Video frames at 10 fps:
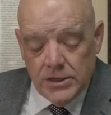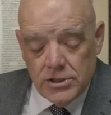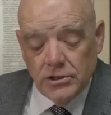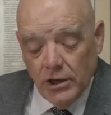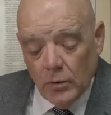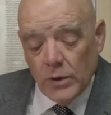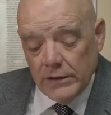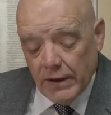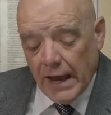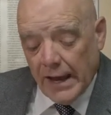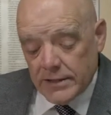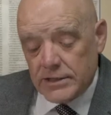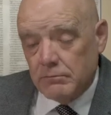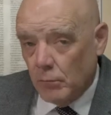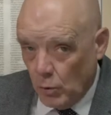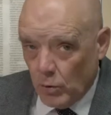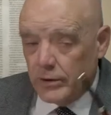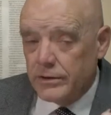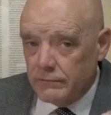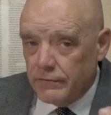Do you know we've asked
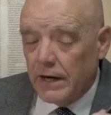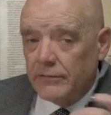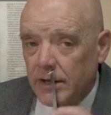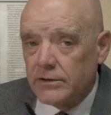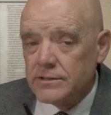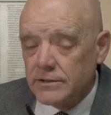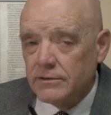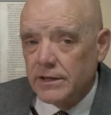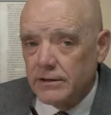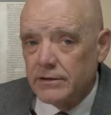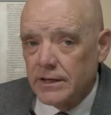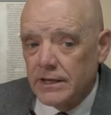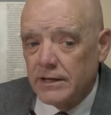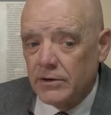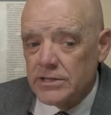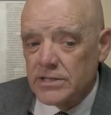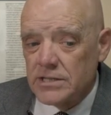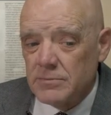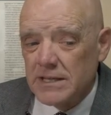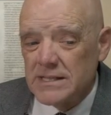more than 5,380
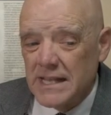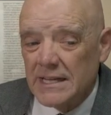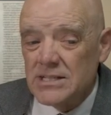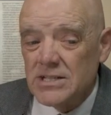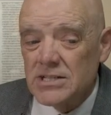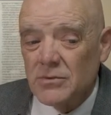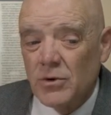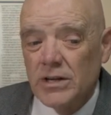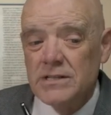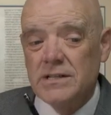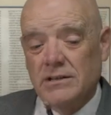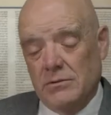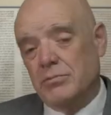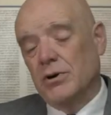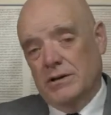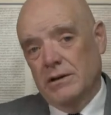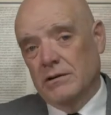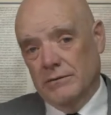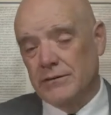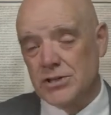questions? Because that's just the ones that you put
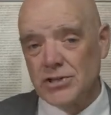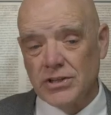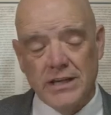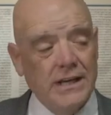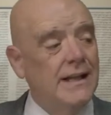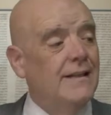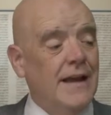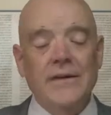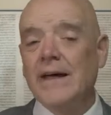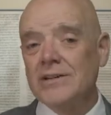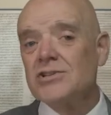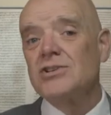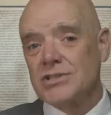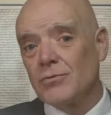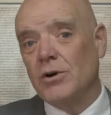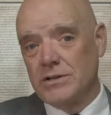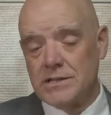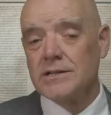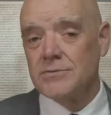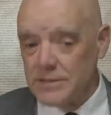here officially, and that's just the ones
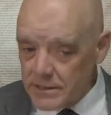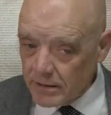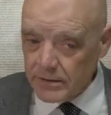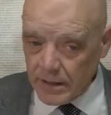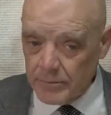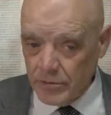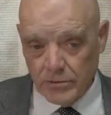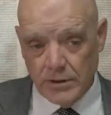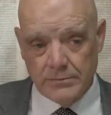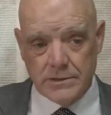since we started that program.